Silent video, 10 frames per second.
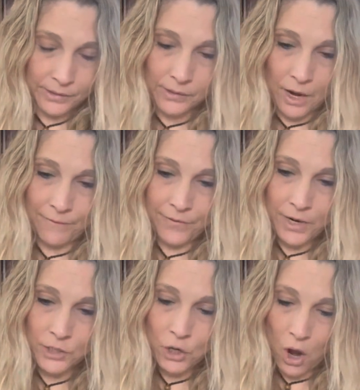stuff. And
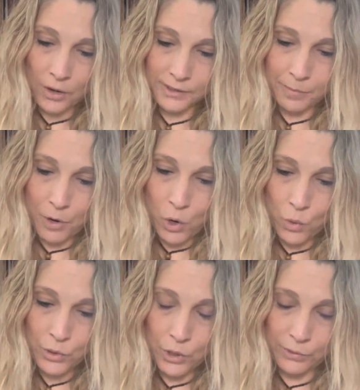it talks
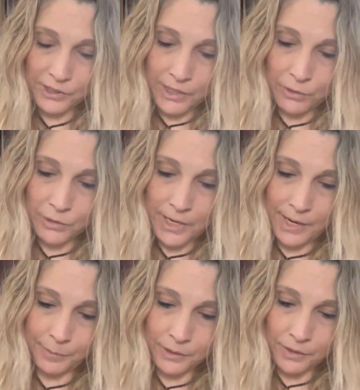about, you know,
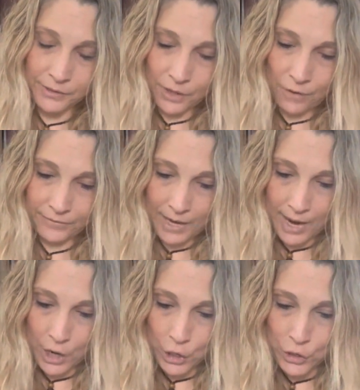stereotypes of
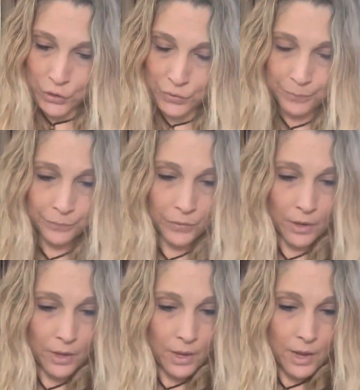self-care
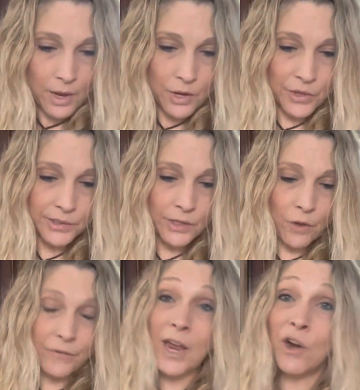and the
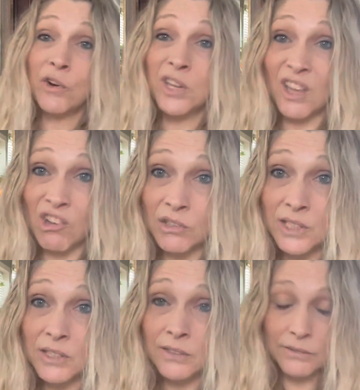self-care
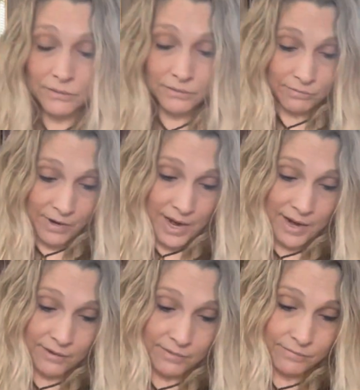guilt,
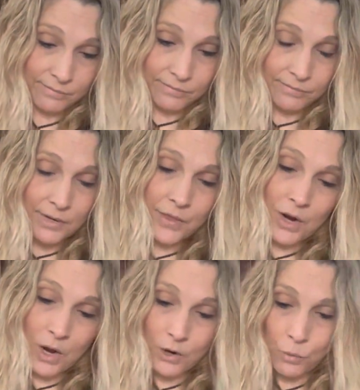right? And then
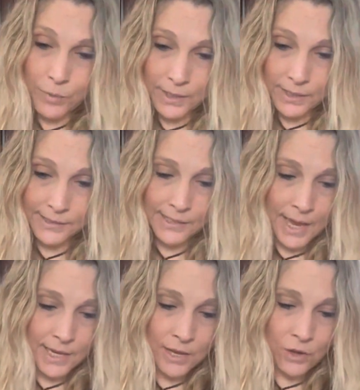how to release
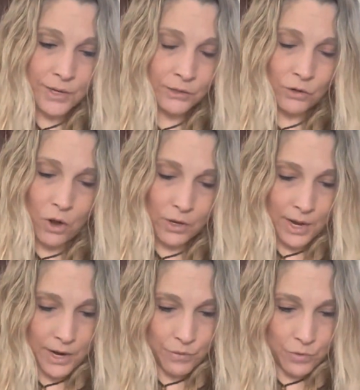that guilt. These are all
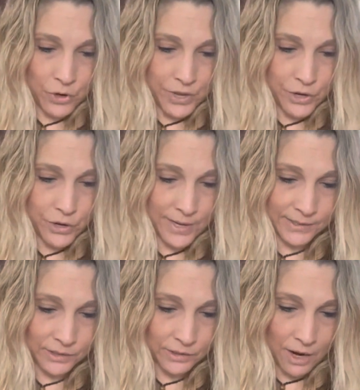kind of really good
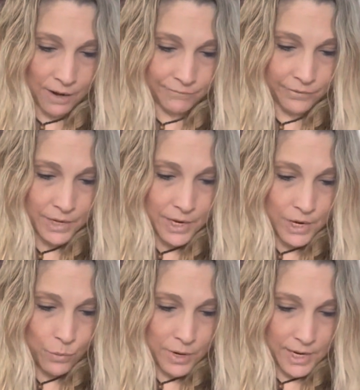stuff
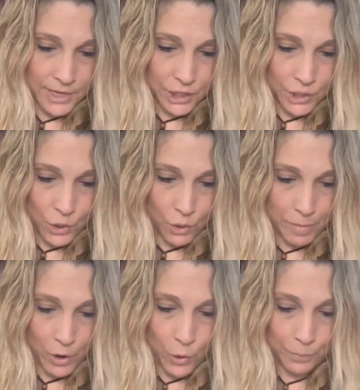we need to know
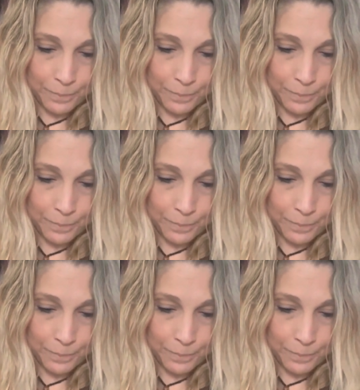about